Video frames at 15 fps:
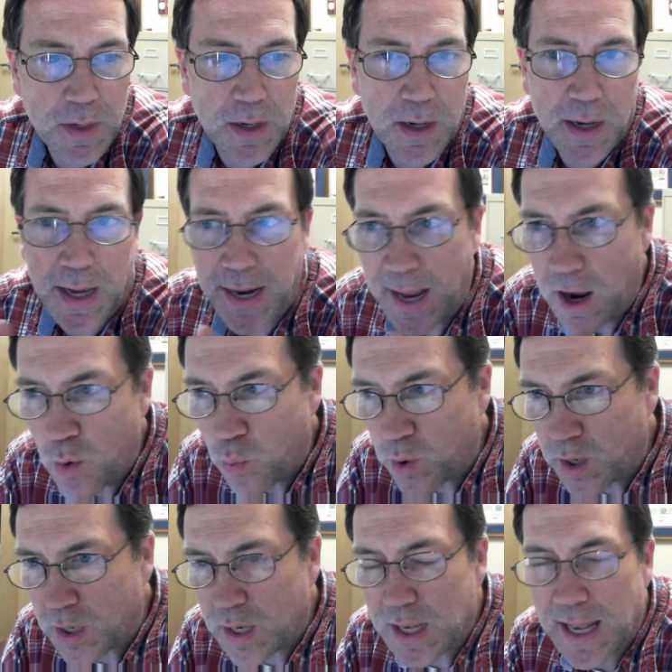and how
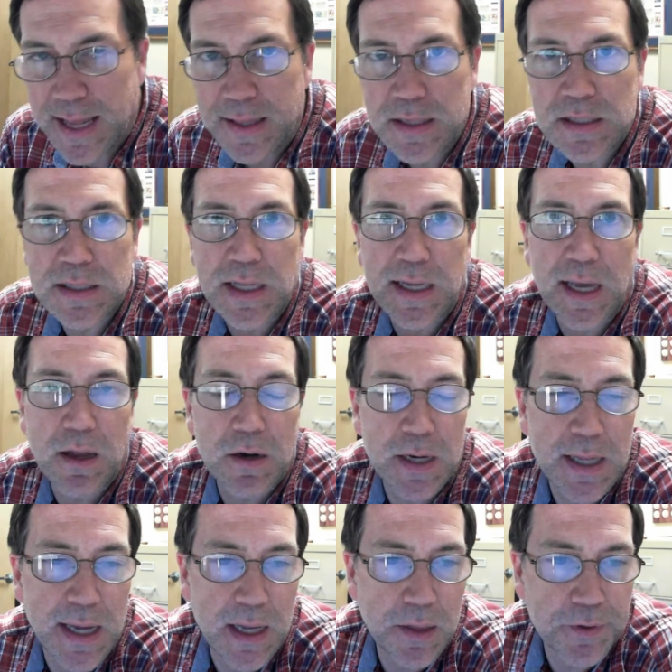we're going to lay this thing out
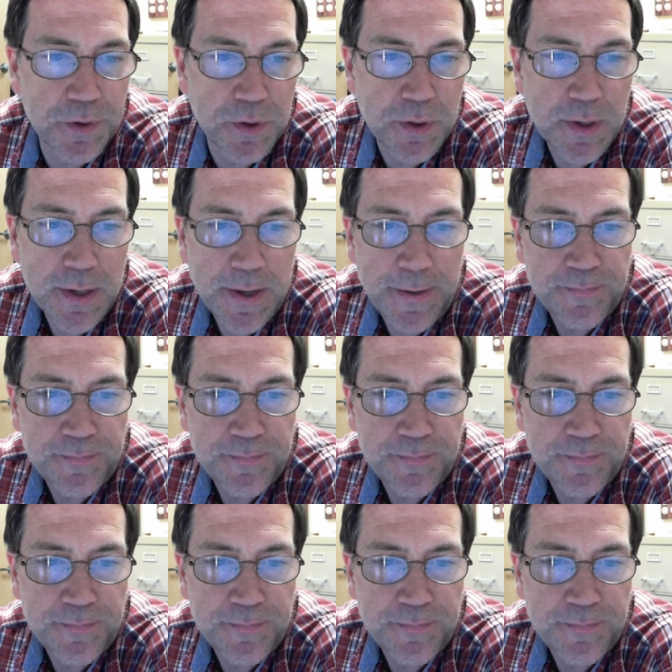on a calendar.